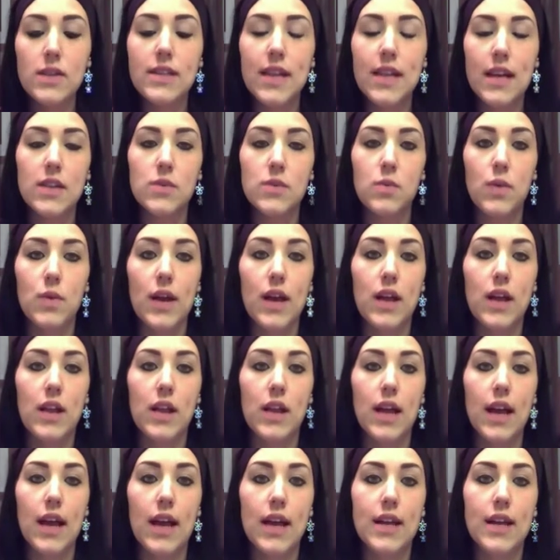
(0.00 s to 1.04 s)
as well
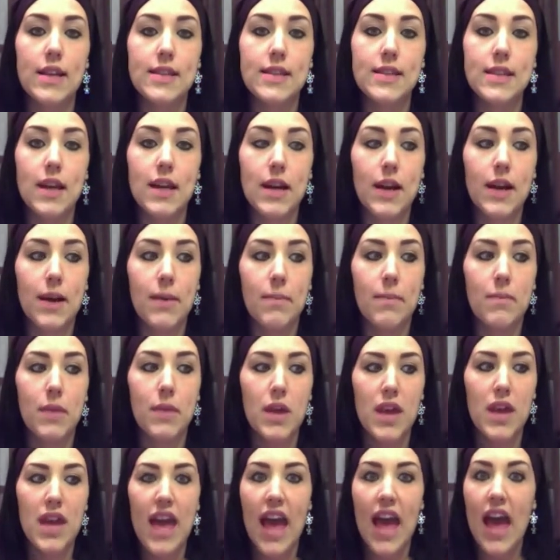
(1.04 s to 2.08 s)
as um,
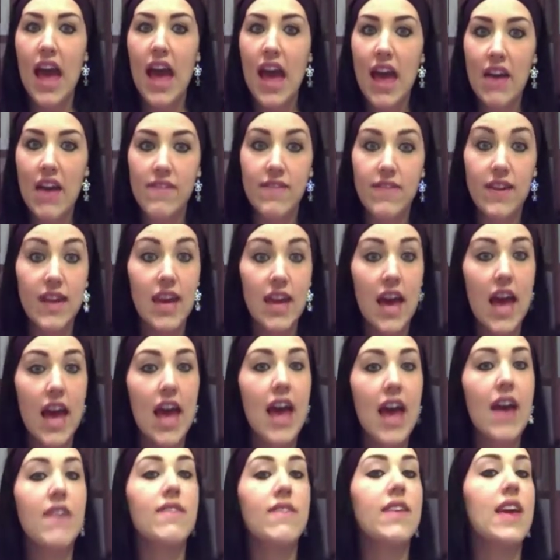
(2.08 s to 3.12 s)
heavy,
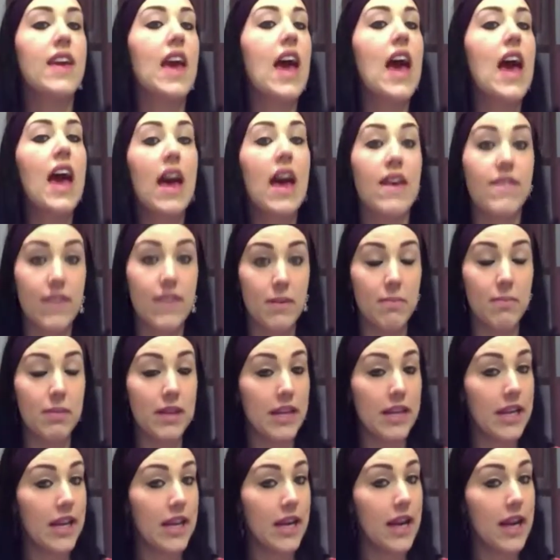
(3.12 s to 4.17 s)
heavy, heavy
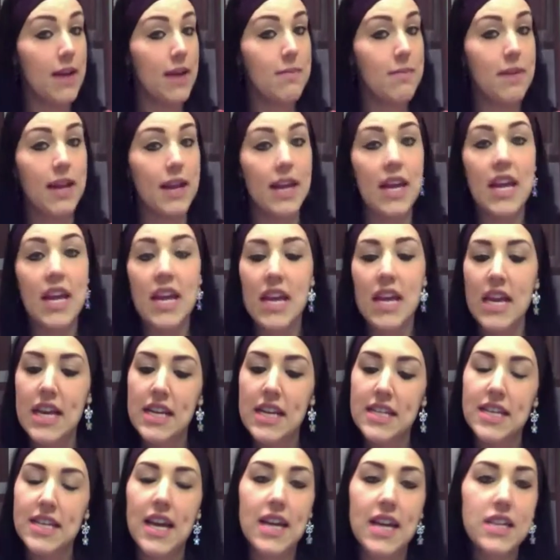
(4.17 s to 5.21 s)
bleeding. I mean,
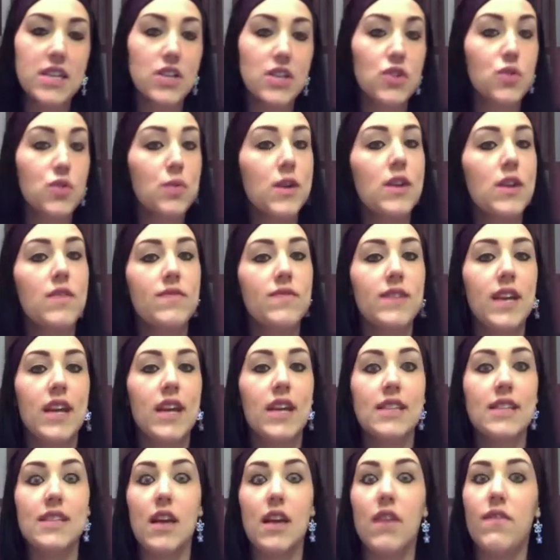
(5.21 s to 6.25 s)
10 to 12
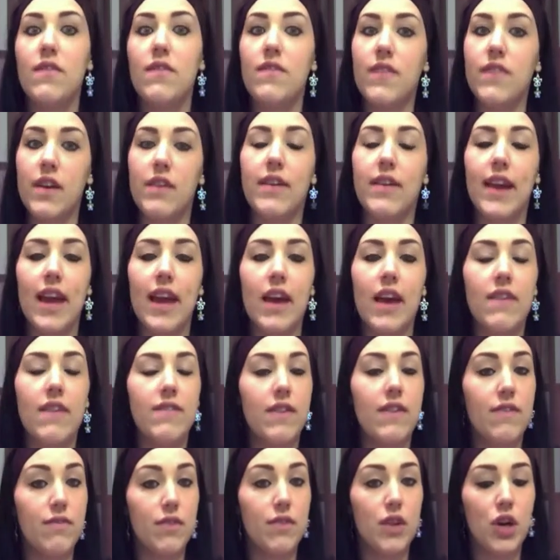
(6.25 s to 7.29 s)
days of very
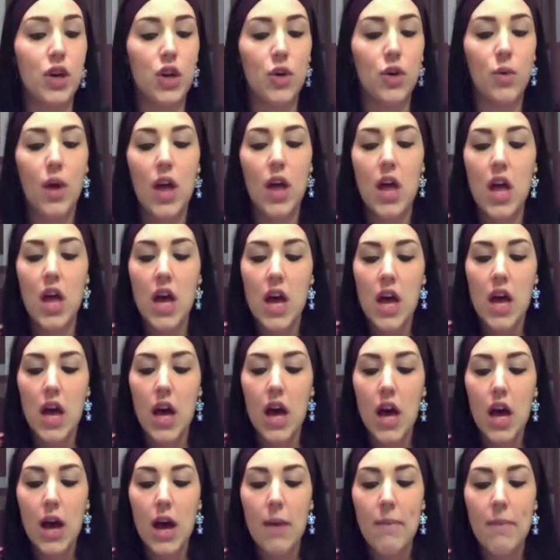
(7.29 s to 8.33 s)
heavy flow
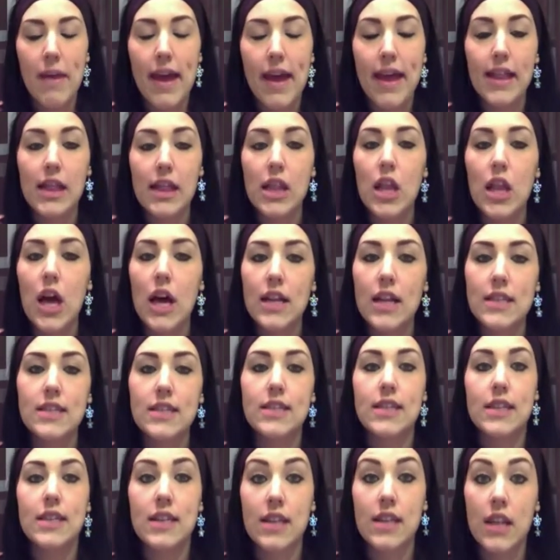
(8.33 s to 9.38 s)
um, and
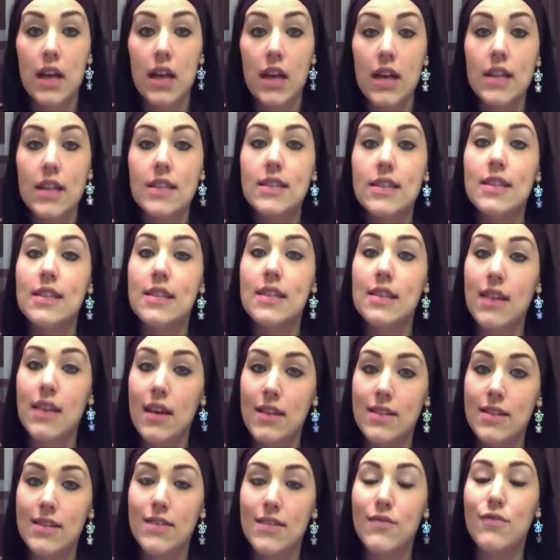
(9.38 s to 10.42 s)
lots and lots and
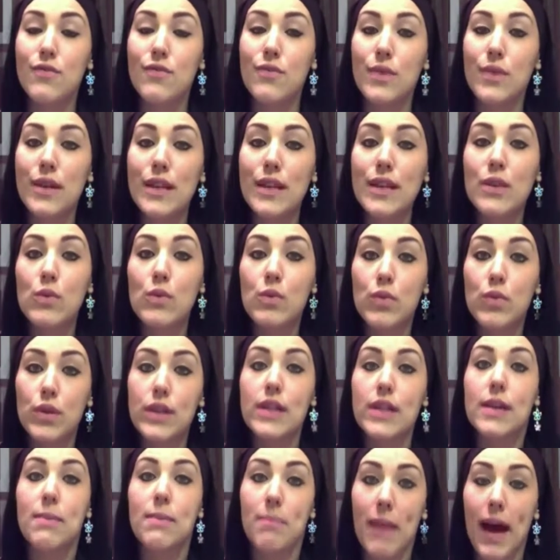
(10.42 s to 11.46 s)
lots of really,
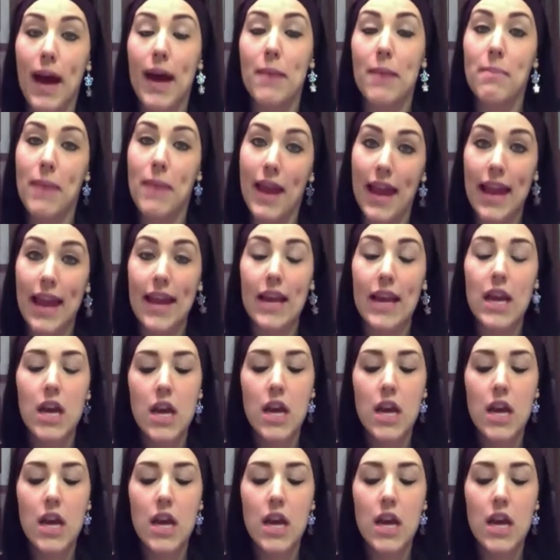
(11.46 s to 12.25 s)
really bad pain